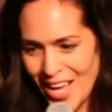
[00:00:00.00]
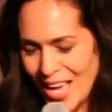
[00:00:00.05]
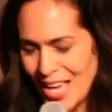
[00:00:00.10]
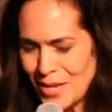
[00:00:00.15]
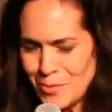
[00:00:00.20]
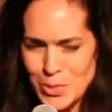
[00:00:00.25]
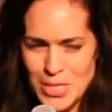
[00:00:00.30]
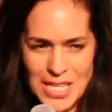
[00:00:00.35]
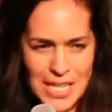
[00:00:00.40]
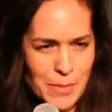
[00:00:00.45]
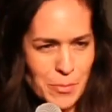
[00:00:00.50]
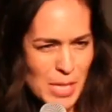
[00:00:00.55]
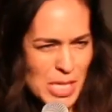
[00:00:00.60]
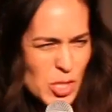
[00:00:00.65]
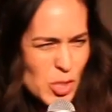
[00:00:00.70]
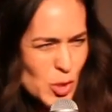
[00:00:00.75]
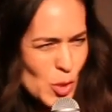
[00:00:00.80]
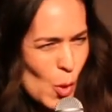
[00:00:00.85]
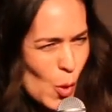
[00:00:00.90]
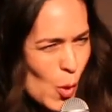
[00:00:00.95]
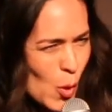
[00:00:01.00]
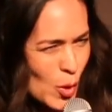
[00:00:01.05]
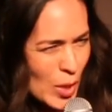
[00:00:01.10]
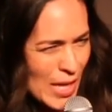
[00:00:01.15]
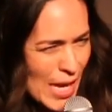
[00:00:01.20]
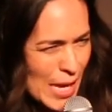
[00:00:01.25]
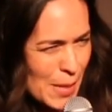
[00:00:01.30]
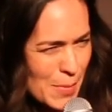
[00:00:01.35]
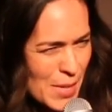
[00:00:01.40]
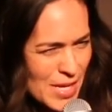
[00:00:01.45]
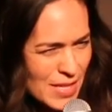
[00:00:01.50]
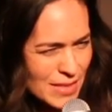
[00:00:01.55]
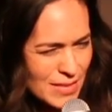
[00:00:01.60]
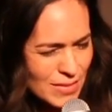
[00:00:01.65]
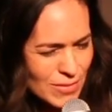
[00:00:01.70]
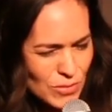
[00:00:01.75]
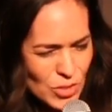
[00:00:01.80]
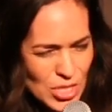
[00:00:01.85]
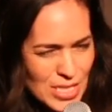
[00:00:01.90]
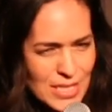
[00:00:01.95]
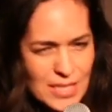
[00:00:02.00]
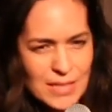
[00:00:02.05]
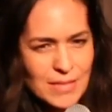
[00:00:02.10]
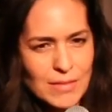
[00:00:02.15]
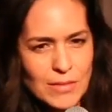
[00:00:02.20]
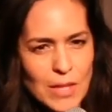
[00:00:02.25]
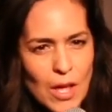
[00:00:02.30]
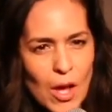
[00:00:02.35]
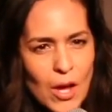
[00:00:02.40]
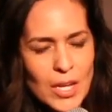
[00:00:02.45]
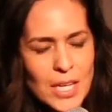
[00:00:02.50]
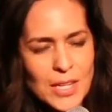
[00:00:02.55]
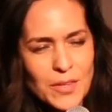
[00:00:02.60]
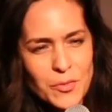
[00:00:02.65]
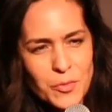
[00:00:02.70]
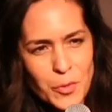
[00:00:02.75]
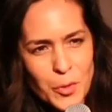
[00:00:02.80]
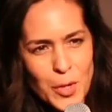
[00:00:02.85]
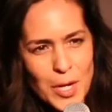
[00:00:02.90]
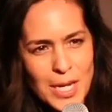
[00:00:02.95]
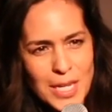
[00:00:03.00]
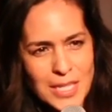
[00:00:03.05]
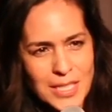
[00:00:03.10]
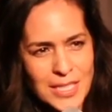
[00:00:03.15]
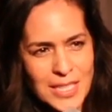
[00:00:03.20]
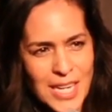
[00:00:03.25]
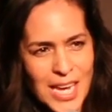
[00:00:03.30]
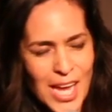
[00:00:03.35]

It was like my soul came in, just longing for it.